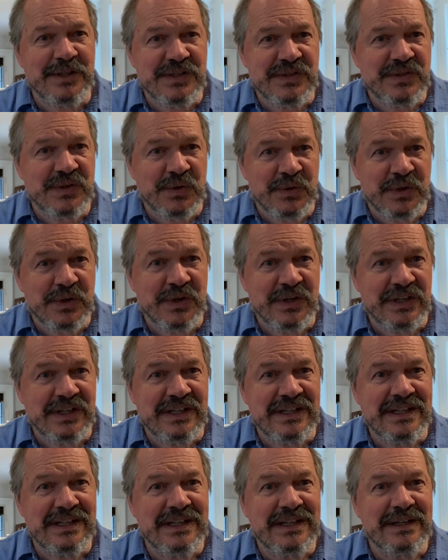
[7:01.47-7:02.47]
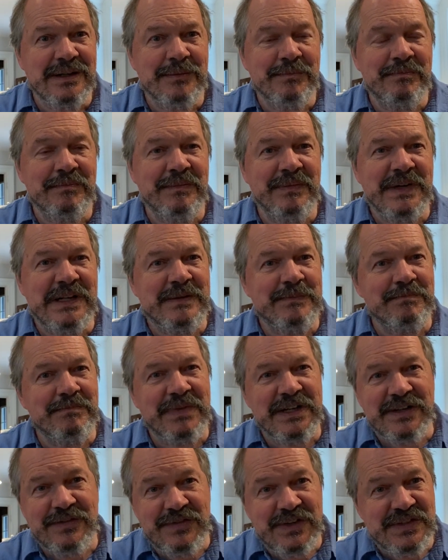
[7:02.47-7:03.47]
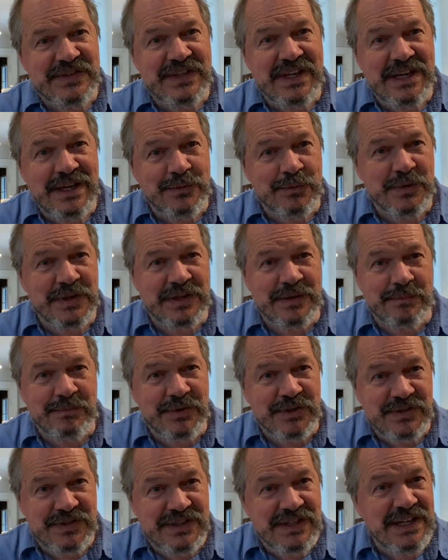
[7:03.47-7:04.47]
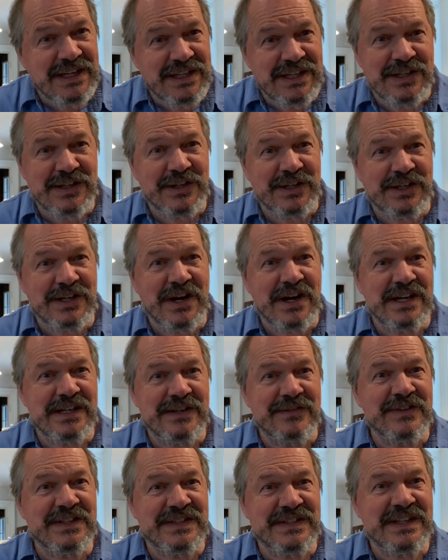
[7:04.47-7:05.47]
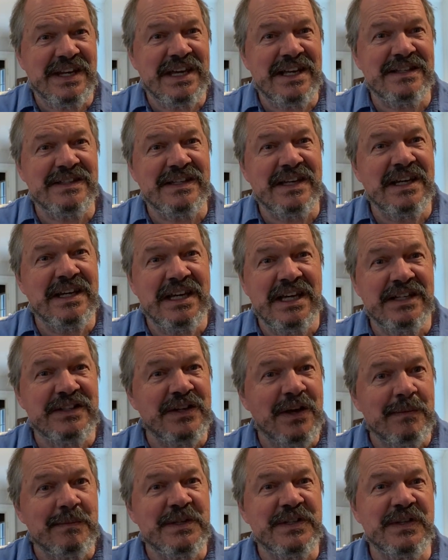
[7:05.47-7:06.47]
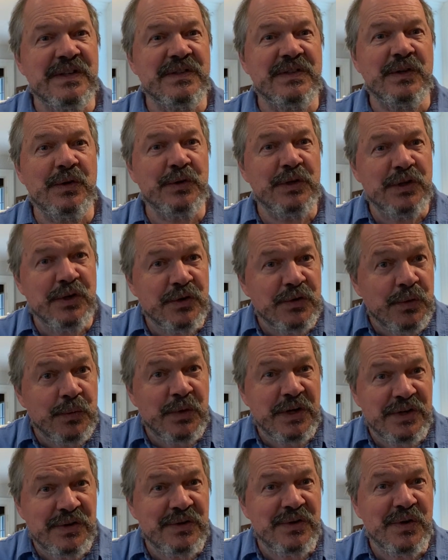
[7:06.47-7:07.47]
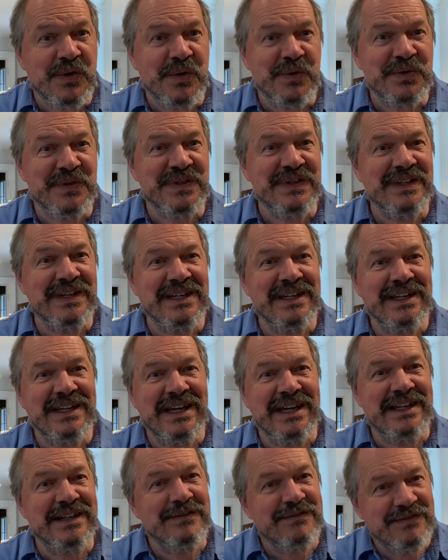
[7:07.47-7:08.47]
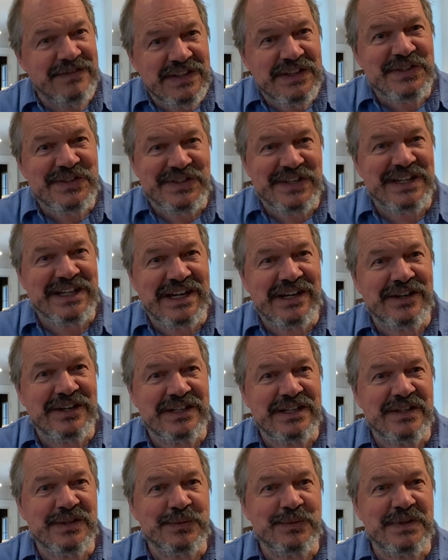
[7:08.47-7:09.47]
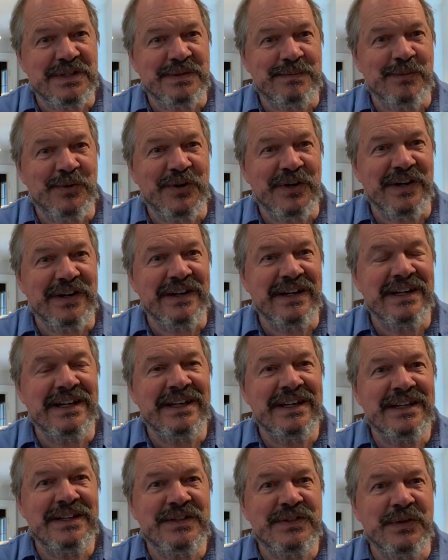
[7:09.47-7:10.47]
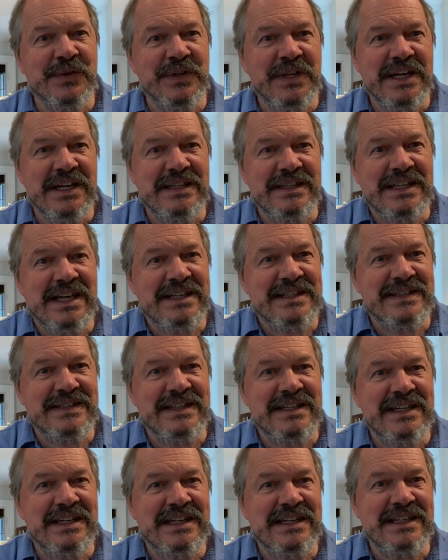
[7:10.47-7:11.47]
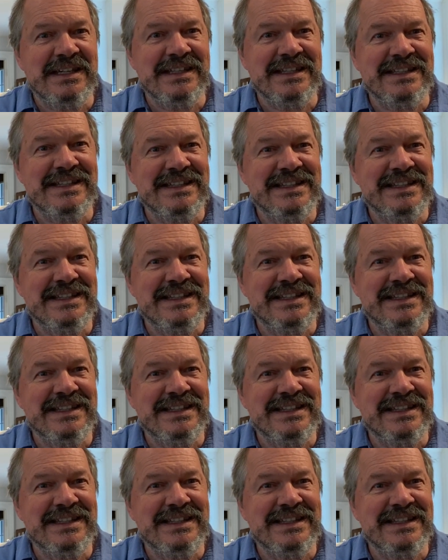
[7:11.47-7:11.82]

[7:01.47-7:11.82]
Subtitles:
and so good, but if you say it with a particular kind of a stance, it's almost as though you're the one who knows, and it feels like arrogance once more. So that's the